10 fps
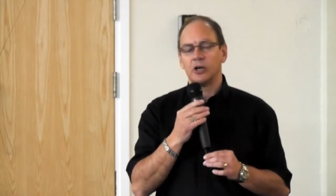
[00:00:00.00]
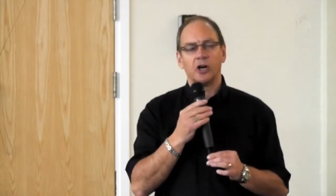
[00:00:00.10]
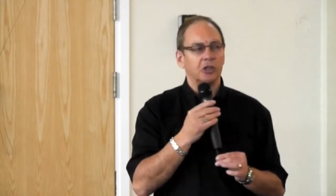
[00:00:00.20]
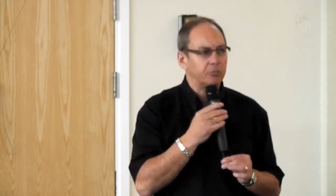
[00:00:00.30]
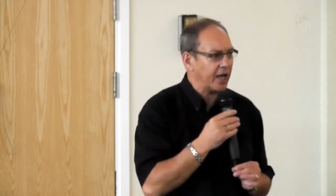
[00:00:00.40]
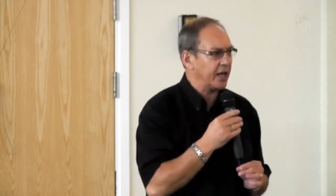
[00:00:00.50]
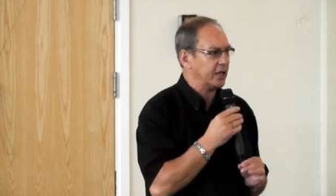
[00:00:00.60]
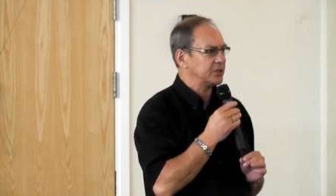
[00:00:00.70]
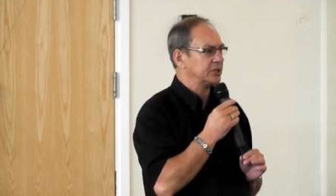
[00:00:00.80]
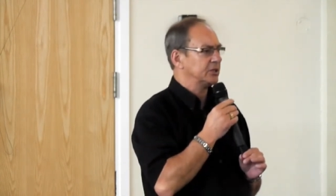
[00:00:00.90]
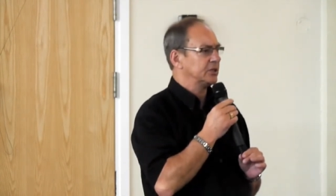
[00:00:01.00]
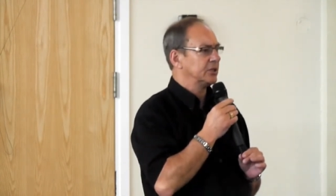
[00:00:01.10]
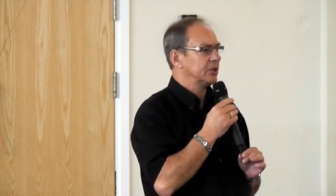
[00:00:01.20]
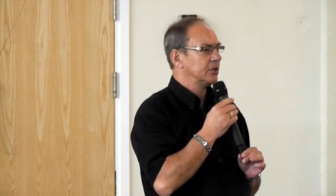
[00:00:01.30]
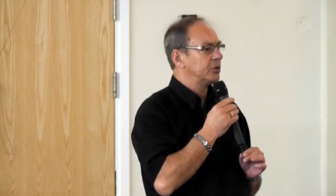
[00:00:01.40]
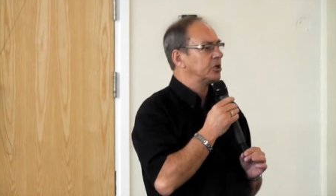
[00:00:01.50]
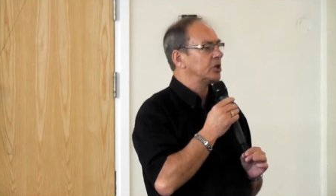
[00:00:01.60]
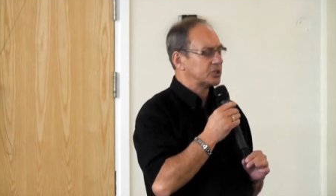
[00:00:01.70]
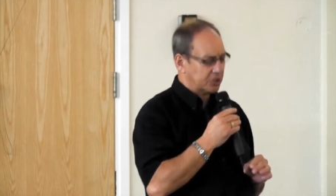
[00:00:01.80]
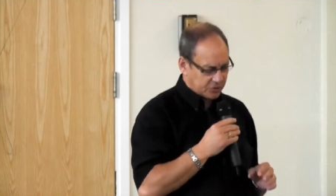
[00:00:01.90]
on the planet,
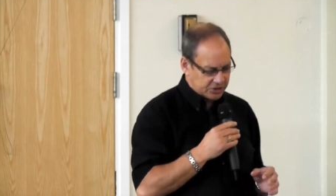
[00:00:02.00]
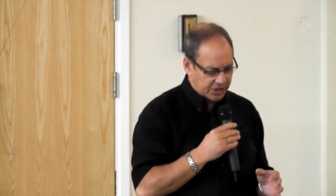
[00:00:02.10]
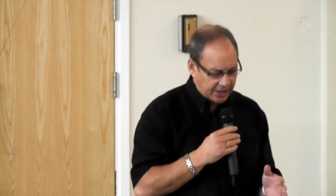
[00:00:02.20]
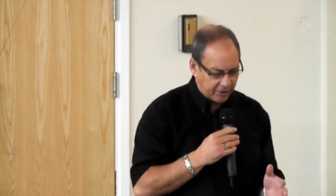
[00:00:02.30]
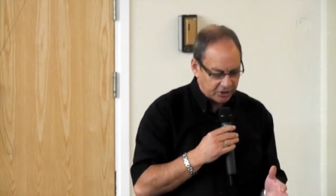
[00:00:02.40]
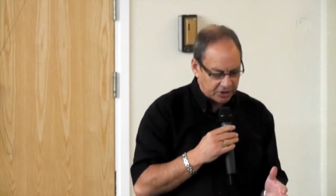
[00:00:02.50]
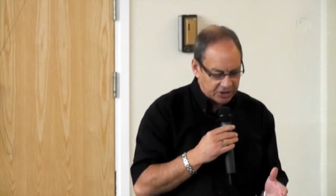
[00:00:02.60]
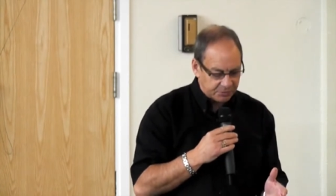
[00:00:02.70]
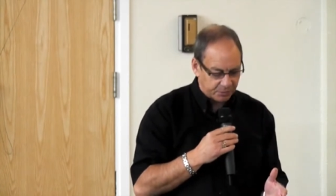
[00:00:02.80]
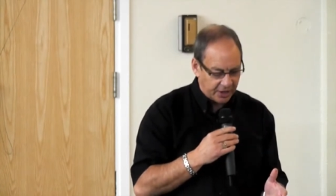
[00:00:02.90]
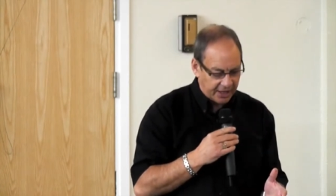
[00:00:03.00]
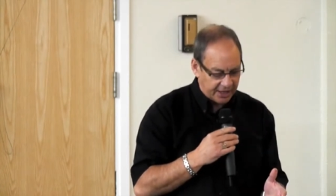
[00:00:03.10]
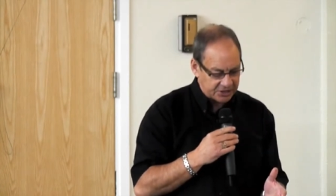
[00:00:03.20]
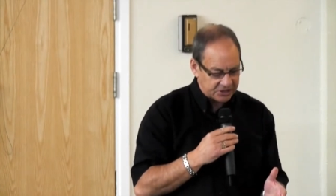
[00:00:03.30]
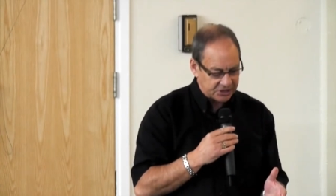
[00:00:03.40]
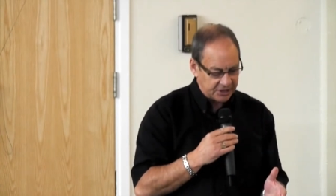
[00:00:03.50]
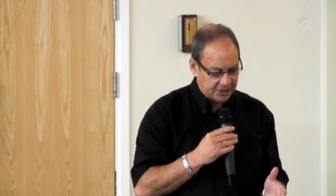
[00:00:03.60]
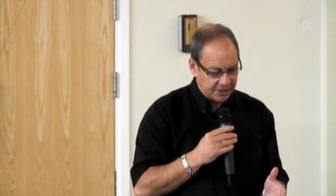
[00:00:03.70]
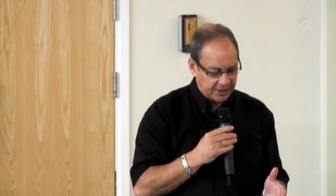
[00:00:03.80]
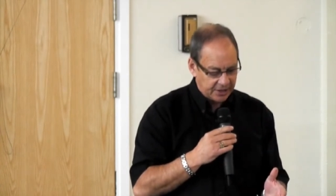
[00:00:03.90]
because it was here at this place
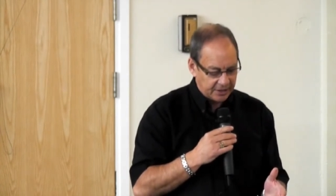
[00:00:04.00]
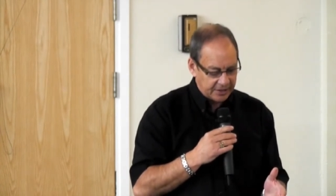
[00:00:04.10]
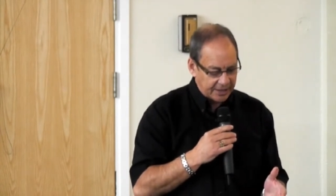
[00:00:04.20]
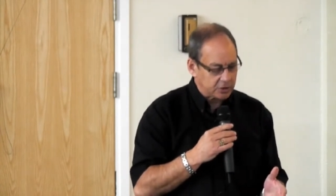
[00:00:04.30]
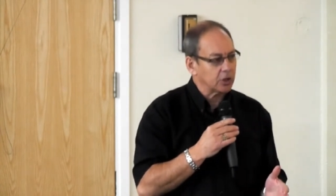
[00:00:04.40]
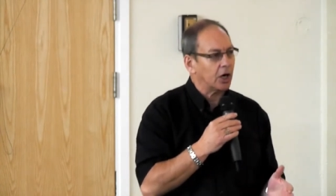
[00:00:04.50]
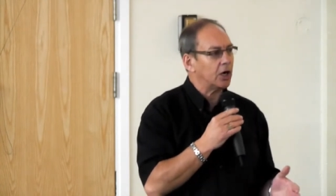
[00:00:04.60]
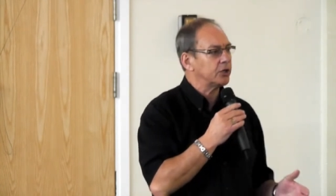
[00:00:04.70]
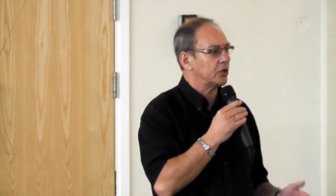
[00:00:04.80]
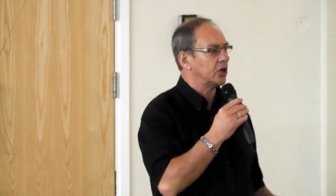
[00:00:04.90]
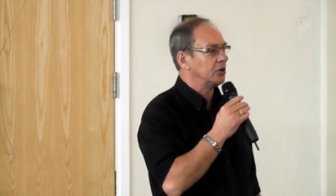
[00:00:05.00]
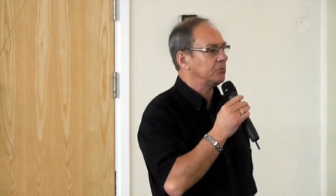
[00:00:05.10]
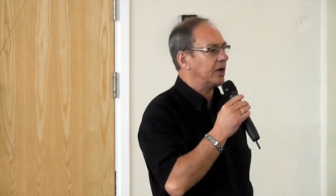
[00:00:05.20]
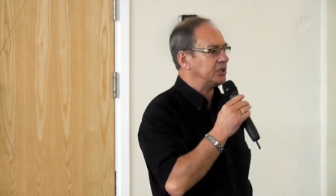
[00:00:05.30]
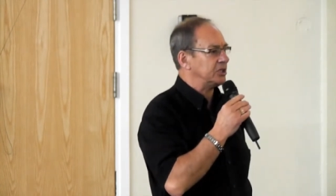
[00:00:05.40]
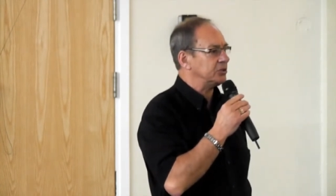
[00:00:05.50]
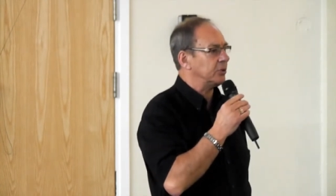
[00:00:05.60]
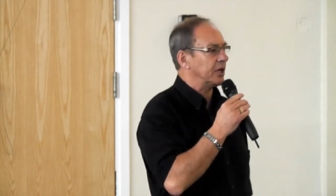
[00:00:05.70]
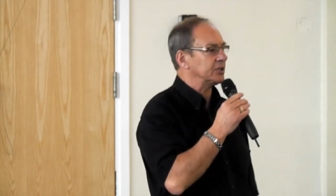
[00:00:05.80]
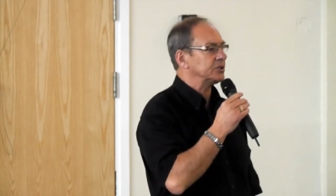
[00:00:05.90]
that God Almighty
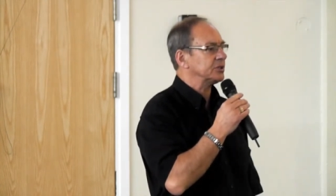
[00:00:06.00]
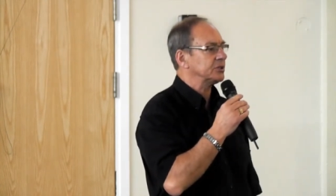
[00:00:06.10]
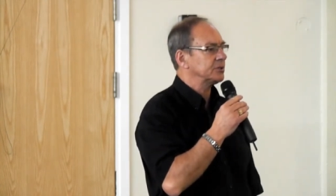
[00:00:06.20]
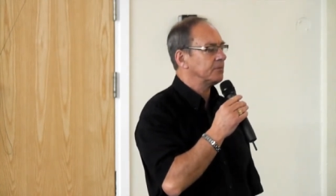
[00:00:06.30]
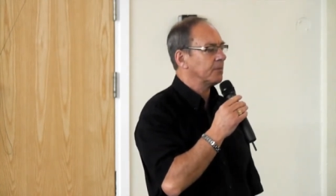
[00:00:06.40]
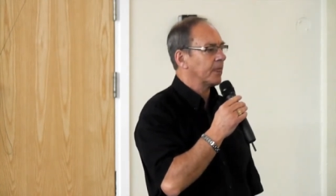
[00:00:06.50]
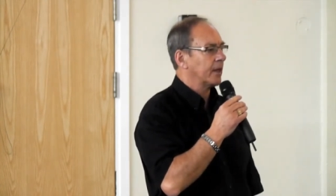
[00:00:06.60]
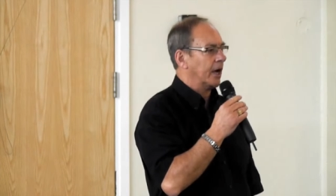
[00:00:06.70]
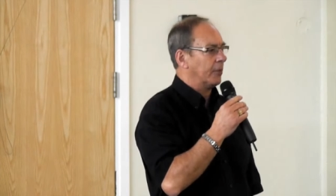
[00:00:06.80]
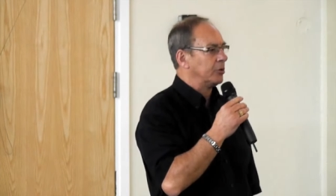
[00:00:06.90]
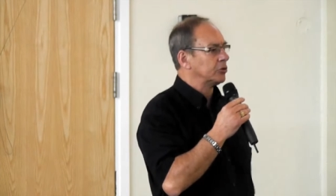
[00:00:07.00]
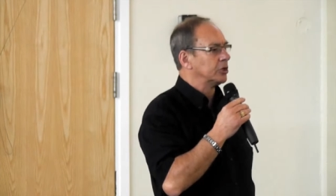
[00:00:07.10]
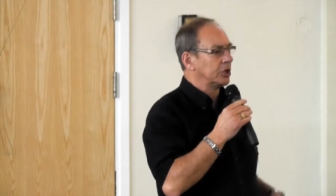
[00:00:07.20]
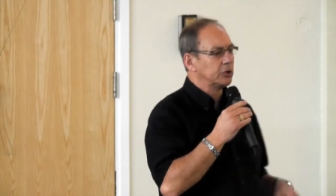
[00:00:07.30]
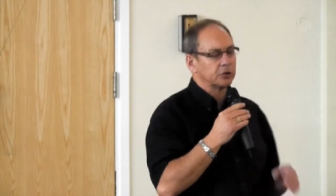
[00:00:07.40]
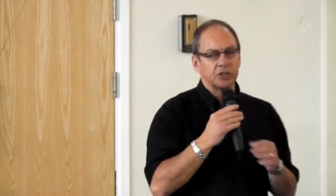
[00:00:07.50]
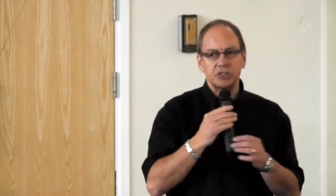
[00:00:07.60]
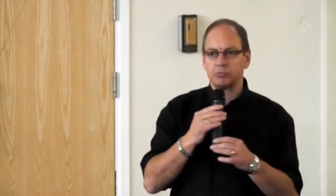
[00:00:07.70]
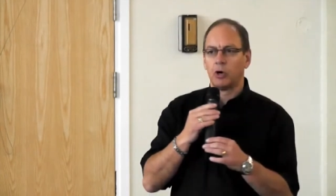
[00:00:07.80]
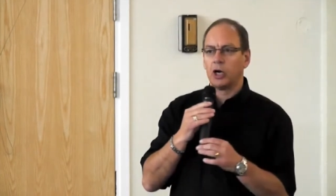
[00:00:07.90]
dwelt. And we're going to look
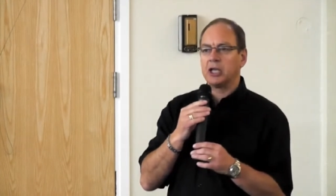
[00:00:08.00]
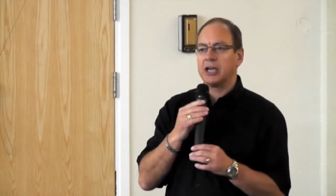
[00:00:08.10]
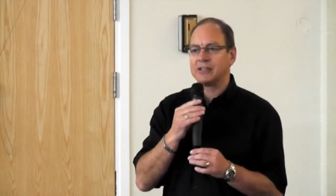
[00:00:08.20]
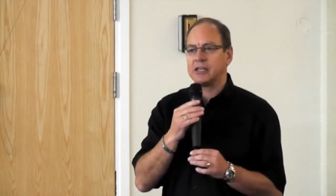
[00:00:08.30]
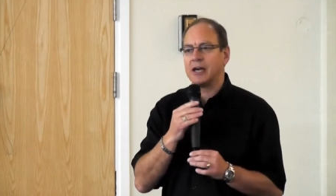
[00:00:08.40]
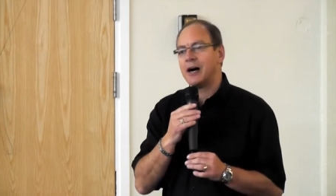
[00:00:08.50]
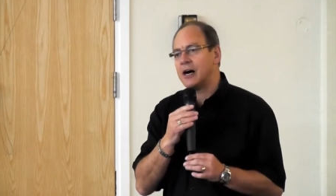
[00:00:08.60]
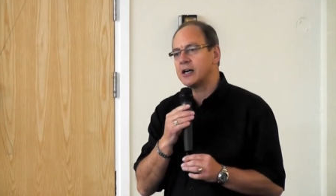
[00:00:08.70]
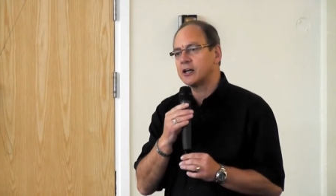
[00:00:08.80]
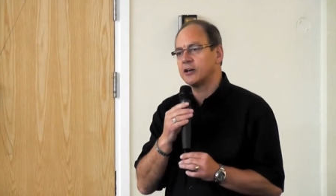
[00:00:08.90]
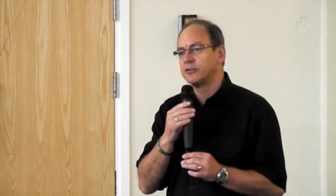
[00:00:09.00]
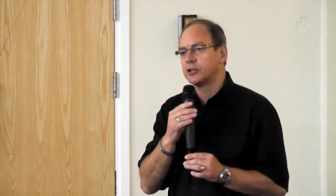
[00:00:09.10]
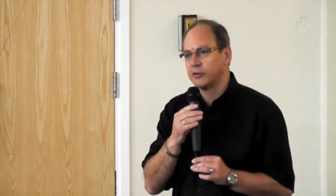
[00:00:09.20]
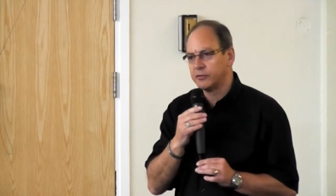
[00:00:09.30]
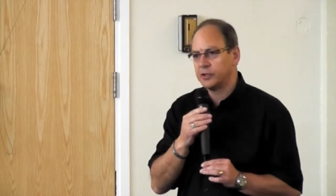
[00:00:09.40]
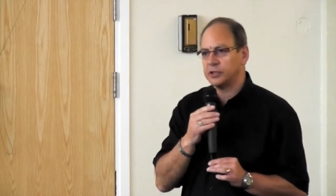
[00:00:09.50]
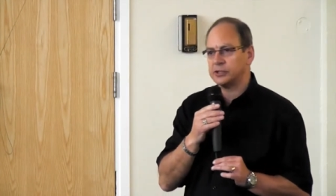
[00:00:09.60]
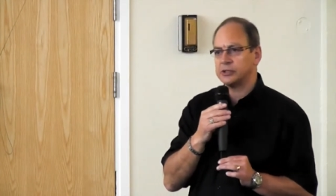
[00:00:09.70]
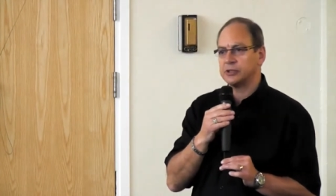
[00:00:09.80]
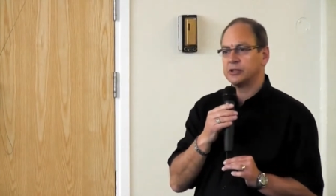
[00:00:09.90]
this morning at the Ark of the
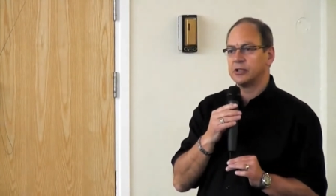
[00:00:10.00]
Covenant.